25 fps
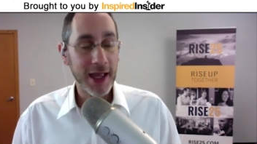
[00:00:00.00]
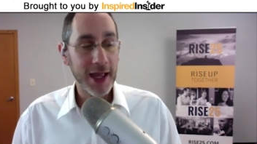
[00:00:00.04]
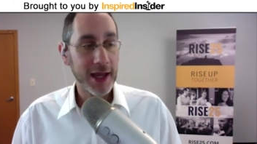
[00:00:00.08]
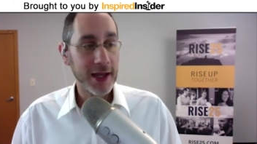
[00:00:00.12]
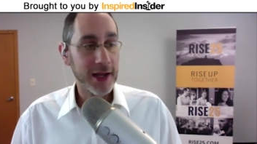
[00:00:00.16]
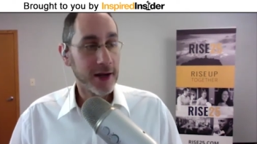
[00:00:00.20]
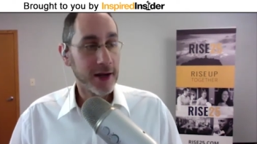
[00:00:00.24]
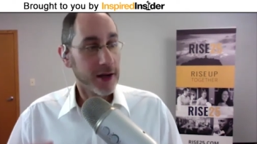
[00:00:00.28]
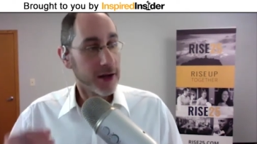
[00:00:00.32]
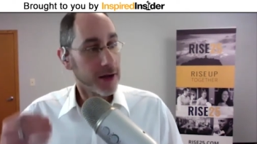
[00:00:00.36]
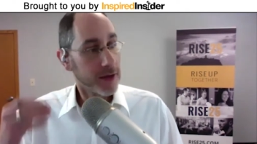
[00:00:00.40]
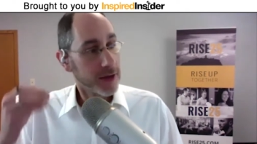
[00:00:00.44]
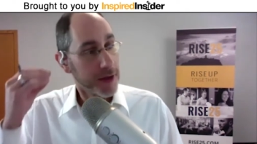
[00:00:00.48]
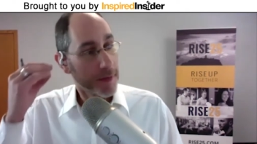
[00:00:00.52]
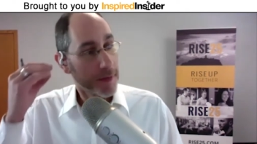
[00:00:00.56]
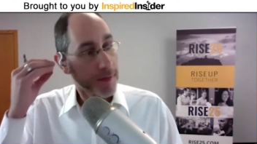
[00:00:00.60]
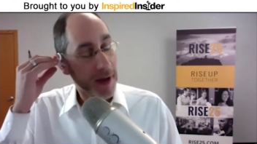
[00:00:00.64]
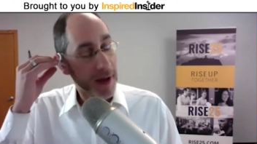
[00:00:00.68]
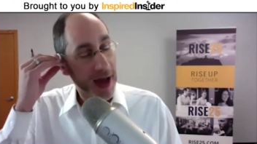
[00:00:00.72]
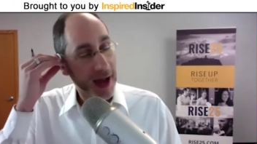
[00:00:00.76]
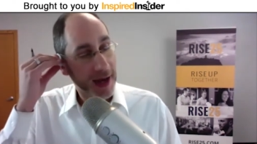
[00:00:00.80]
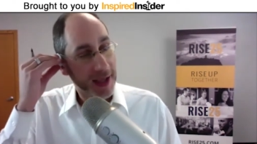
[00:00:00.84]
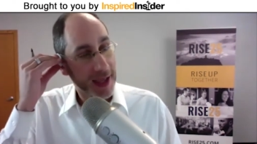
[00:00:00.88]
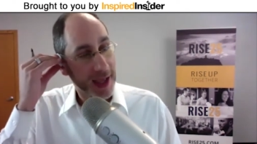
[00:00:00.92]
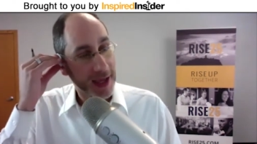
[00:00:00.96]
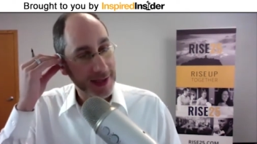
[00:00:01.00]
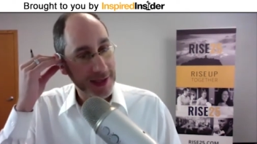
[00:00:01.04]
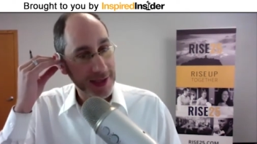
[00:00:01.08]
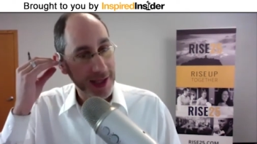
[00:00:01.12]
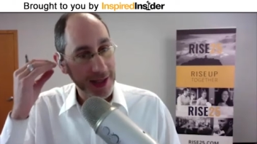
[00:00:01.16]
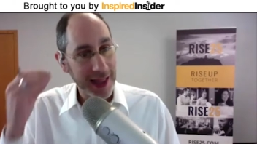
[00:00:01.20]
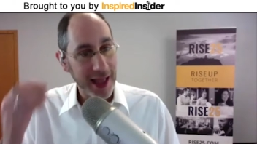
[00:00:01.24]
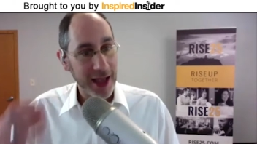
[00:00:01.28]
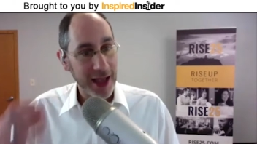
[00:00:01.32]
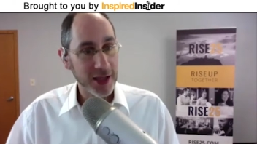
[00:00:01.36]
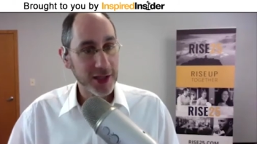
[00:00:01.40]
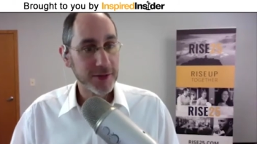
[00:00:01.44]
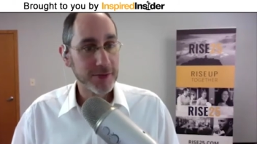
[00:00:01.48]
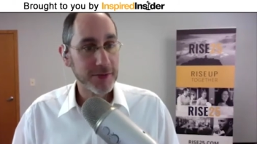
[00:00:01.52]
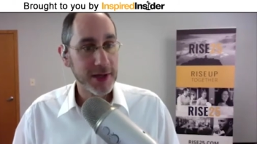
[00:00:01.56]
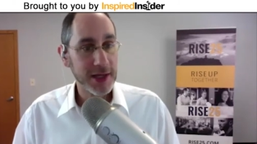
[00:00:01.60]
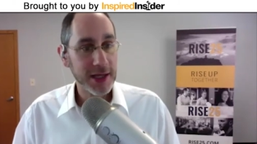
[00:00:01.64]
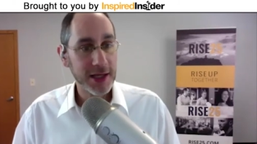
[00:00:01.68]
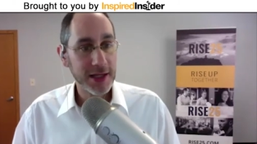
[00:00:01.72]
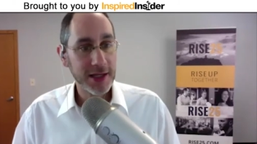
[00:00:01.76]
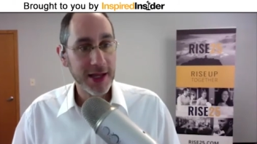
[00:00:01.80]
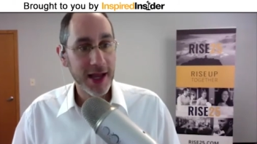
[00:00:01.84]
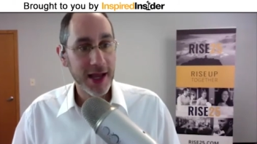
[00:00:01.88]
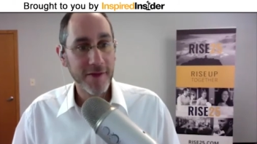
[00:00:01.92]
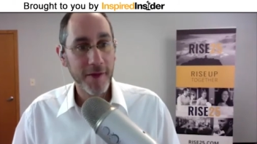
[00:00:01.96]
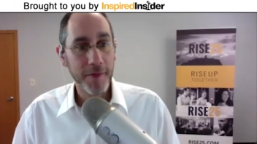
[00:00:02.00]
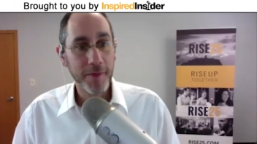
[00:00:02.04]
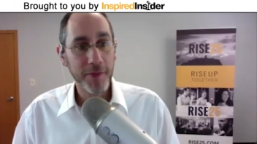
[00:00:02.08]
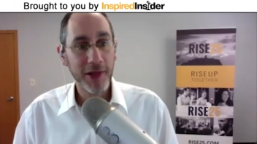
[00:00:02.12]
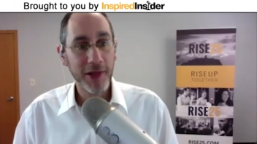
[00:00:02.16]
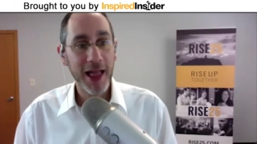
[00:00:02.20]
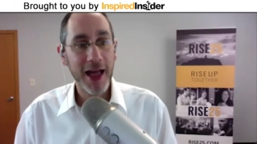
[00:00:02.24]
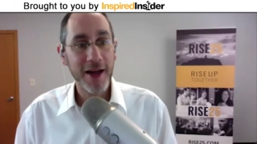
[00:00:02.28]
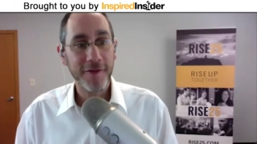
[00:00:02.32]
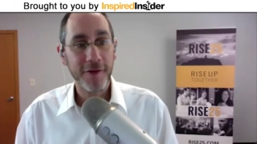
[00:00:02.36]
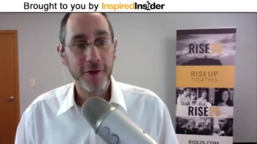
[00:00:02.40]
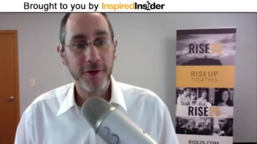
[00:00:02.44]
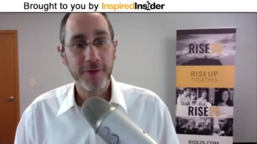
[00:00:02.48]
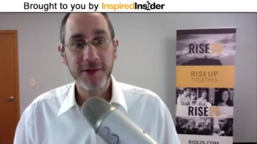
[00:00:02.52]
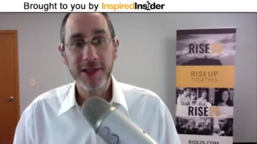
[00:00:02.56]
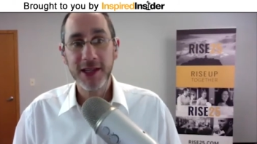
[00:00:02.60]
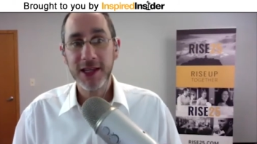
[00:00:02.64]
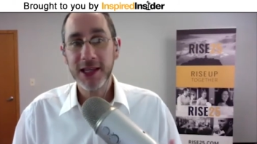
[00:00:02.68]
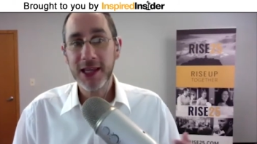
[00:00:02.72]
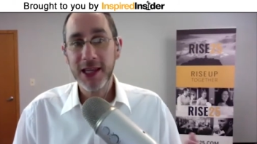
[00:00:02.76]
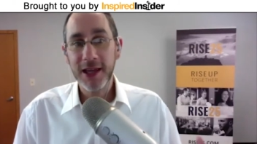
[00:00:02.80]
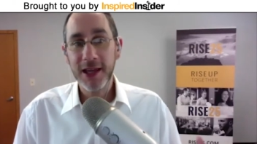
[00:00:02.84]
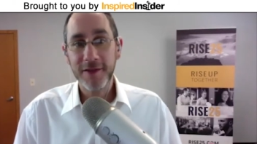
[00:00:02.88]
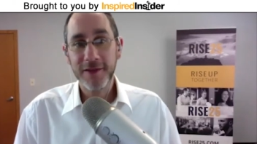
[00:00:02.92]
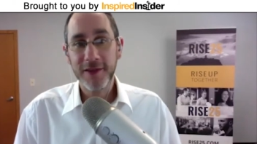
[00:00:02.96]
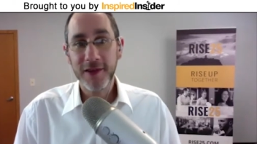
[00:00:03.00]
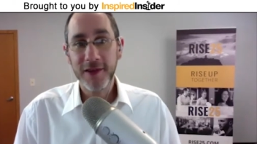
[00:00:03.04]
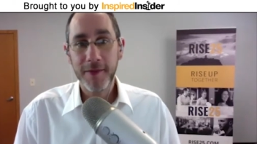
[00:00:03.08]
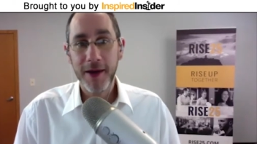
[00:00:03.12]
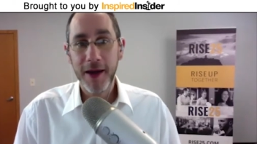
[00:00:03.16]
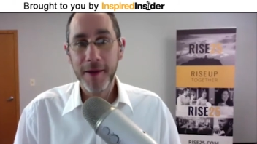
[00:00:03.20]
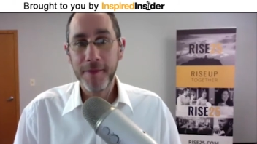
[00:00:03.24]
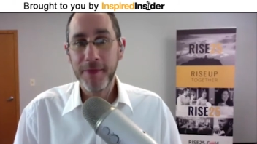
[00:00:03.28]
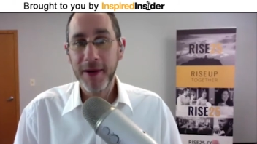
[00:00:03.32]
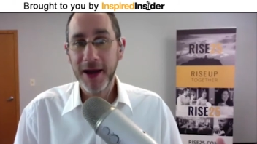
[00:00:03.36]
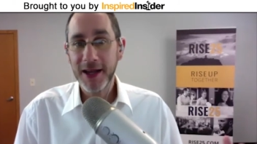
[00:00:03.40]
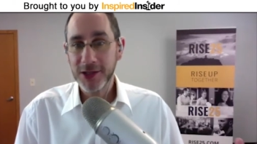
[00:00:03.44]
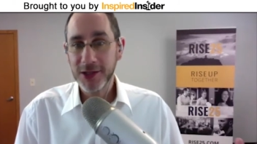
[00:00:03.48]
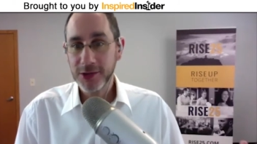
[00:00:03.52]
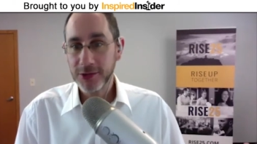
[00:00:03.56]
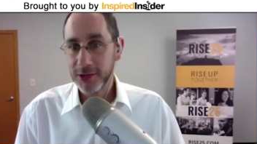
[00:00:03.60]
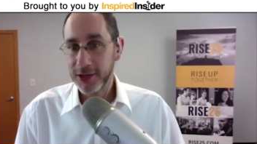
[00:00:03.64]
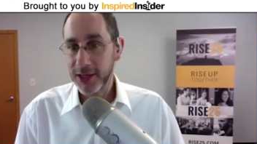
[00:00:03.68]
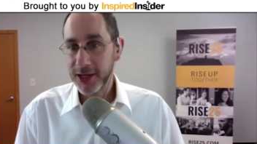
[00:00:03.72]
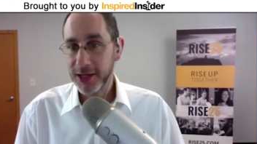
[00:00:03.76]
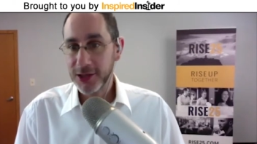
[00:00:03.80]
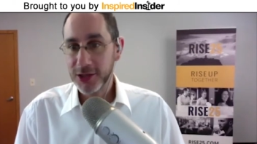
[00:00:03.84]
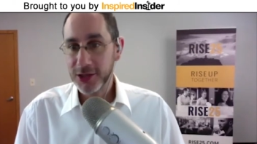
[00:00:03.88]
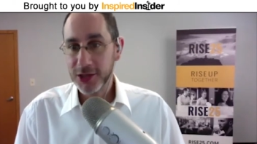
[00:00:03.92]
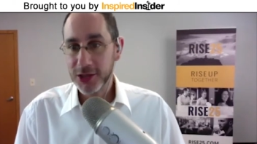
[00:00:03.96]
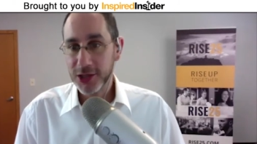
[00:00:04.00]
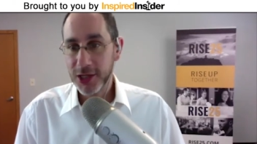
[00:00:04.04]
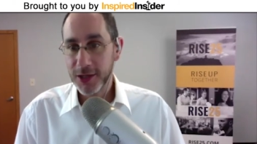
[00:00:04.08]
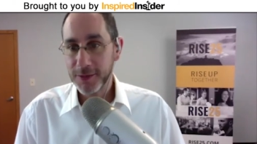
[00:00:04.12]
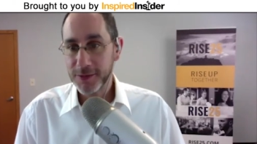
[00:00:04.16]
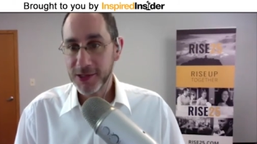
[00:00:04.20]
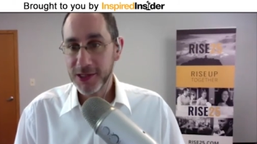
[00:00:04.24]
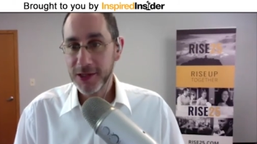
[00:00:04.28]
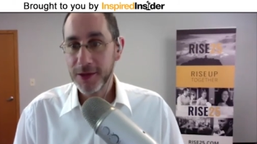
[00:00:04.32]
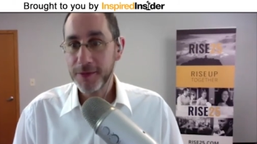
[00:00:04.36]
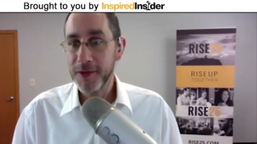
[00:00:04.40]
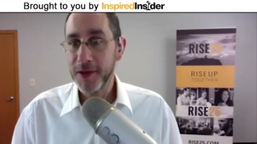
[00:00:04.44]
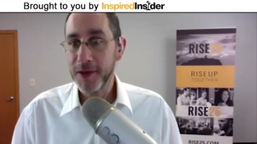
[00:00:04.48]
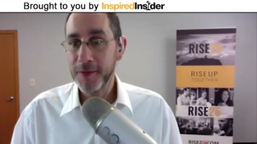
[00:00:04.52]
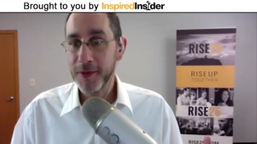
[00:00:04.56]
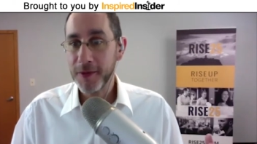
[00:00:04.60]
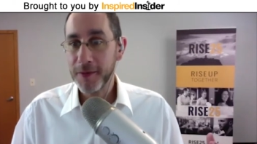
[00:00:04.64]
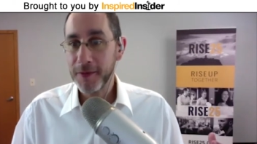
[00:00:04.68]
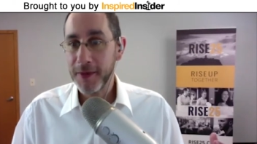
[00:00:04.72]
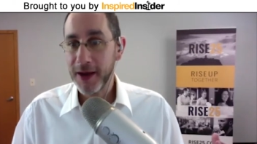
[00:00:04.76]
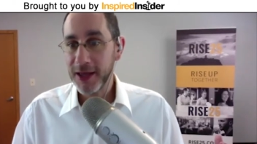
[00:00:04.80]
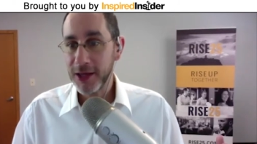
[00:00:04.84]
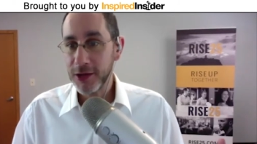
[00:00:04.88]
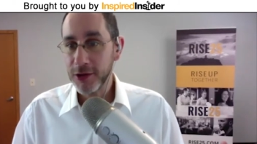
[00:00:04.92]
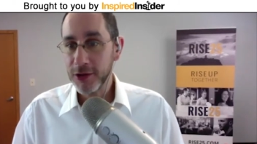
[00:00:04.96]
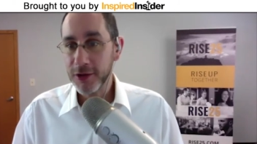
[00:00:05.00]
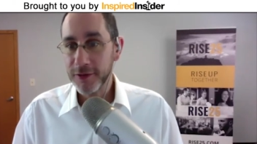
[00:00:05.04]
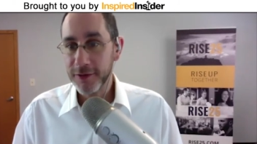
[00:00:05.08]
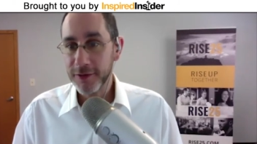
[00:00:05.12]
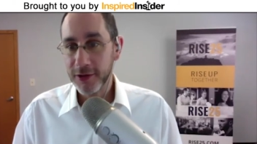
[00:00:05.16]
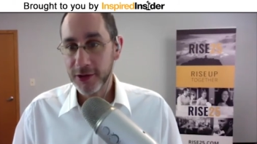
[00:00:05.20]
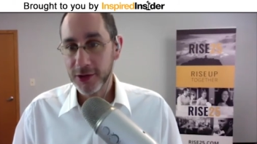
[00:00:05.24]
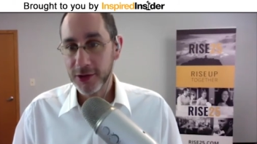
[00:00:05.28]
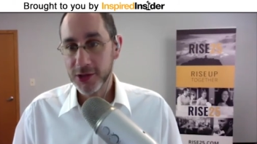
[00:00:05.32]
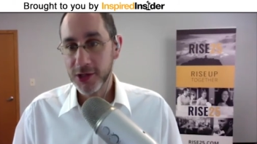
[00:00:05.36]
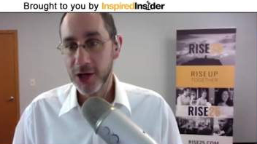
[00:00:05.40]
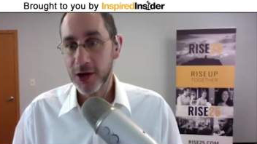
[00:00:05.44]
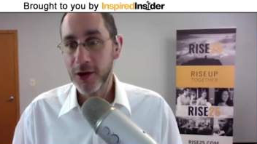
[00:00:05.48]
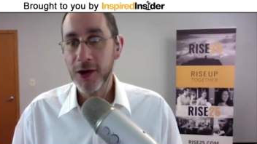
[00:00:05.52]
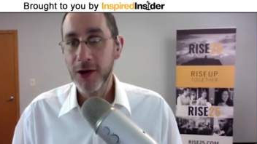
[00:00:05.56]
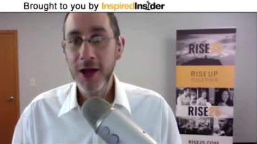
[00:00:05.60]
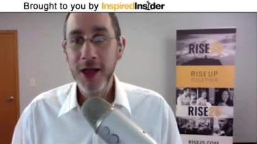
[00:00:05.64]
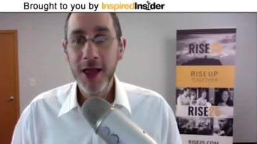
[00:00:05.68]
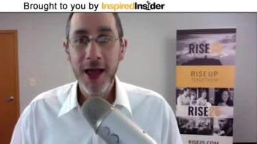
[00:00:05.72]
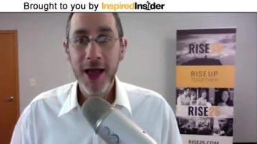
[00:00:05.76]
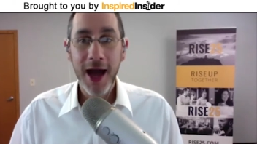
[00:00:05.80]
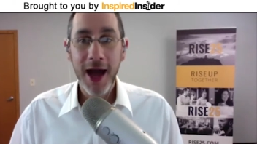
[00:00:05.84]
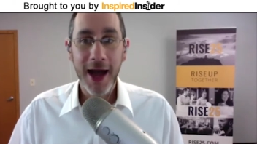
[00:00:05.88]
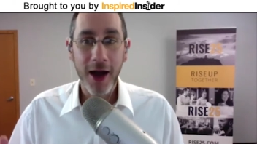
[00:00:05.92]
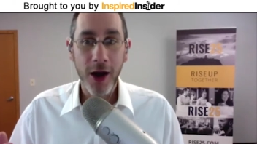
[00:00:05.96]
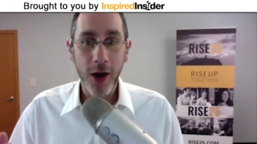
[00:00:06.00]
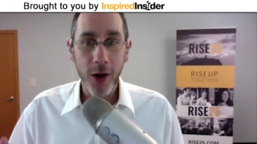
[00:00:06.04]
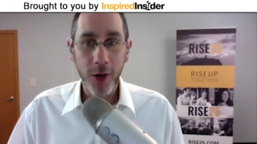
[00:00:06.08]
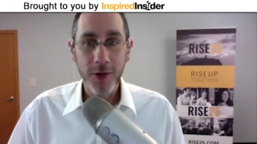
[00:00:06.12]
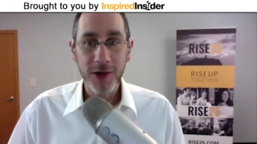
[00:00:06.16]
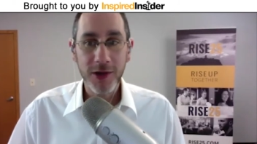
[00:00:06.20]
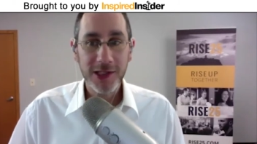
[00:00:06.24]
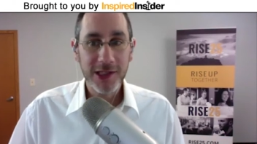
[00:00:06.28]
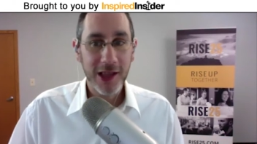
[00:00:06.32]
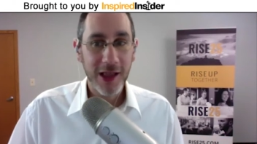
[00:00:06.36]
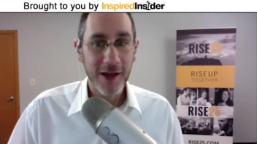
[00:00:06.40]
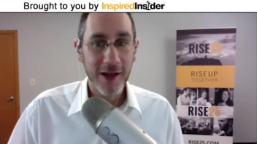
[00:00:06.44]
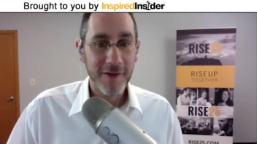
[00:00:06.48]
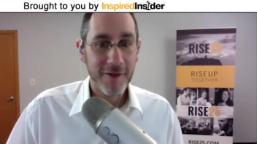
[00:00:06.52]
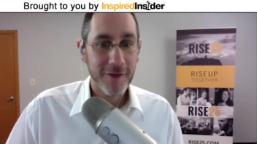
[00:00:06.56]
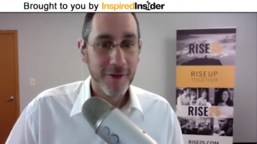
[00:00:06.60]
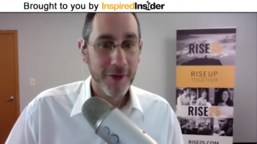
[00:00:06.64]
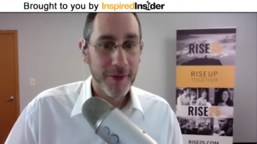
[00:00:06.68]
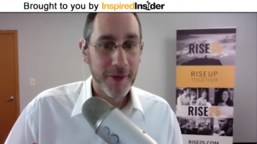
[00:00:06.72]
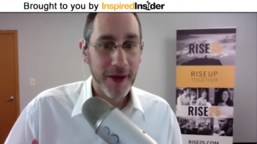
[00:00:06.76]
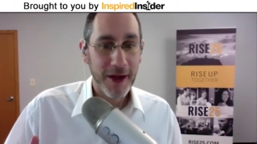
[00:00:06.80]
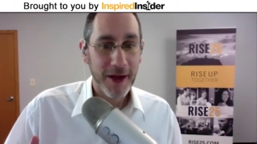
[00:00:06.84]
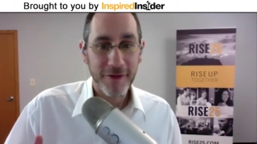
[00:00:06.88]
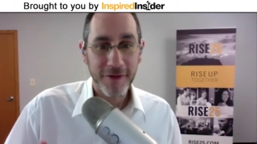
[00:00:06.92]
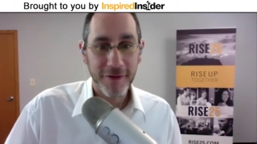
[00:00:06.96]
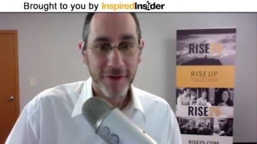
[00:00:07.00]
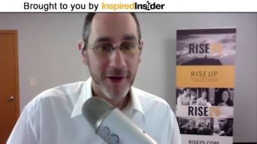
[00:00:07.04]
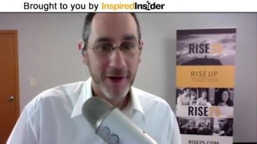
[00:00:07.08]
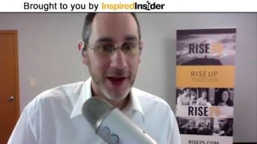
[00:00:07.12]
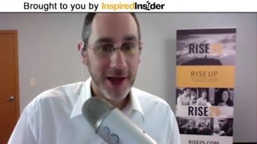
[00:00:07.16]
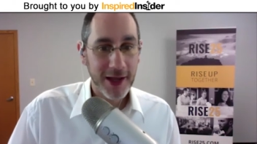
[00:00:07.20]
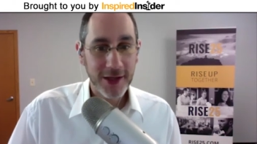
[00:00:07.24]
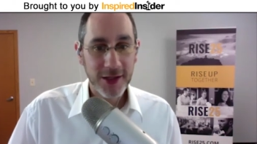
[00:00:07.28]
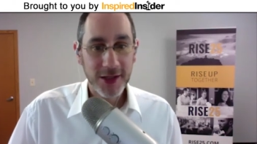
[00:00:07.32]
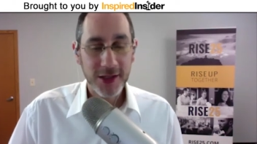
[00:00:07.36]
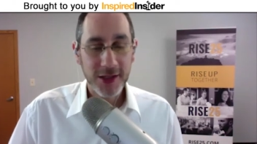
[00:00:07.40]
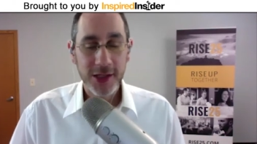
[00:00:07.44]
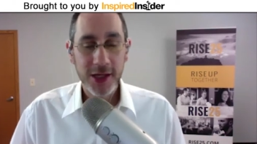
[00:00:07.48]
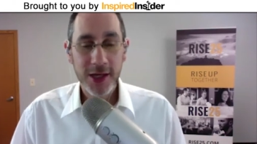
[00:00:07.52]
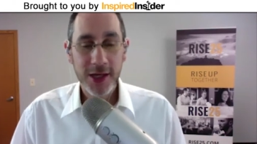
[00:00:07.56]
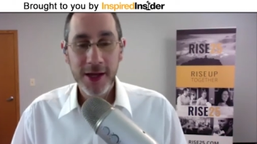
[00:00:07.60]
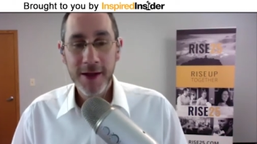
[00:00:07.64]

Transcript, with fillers: And the podcast allows me to have a platform to give to my best relationships and the people in my universe. So I always love when my friends